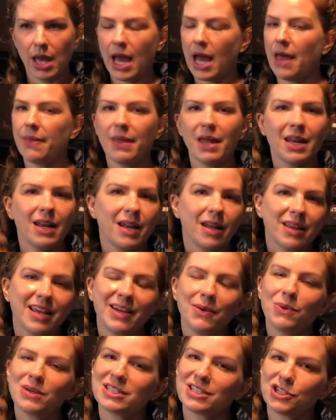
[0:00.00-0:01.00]
and then he
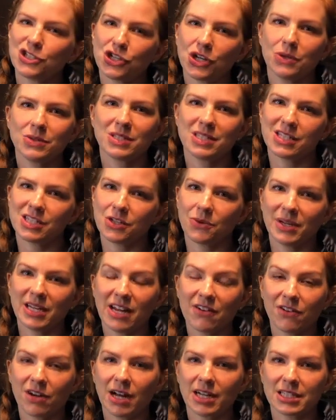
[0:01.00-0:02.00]
wasn't chosen, so he
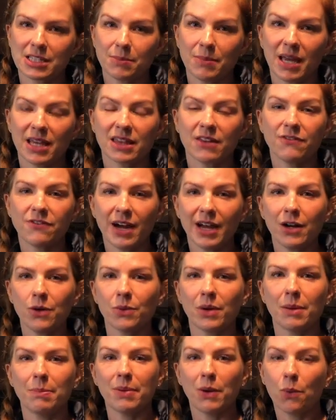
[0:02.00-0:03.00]
never got to make the final
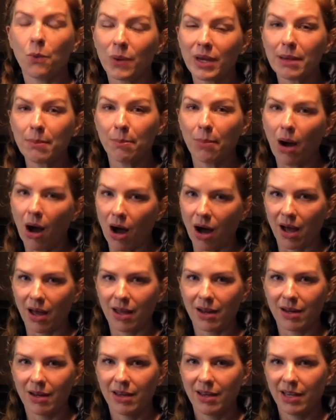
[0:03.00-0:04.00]
one, but we bought
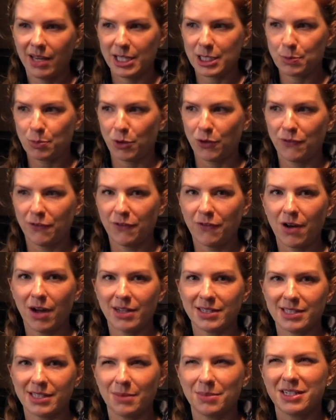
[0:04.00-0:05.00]
his proof of
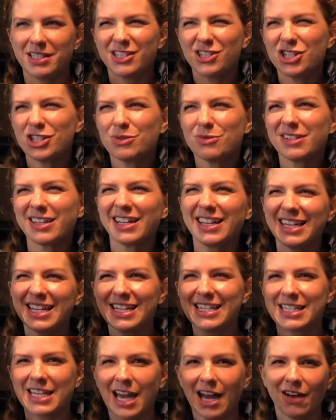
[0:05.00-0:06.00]
concept. And it's just really
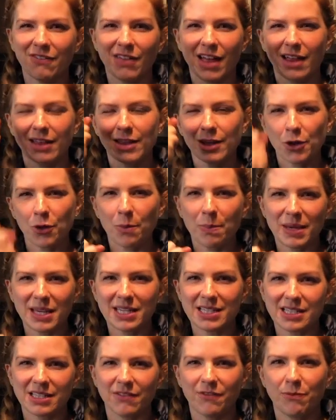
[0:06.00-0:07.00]
neat to have that little
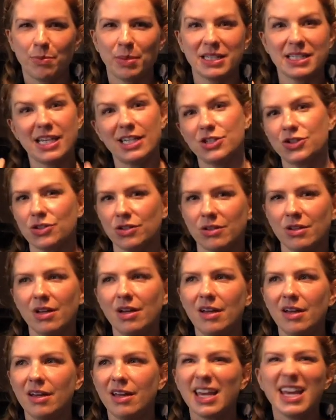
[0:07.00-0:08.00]
piece of potential
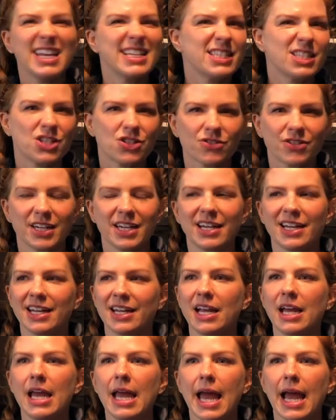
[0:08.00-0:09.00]
history
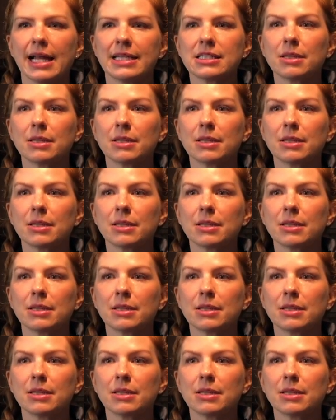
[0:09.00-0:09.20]
and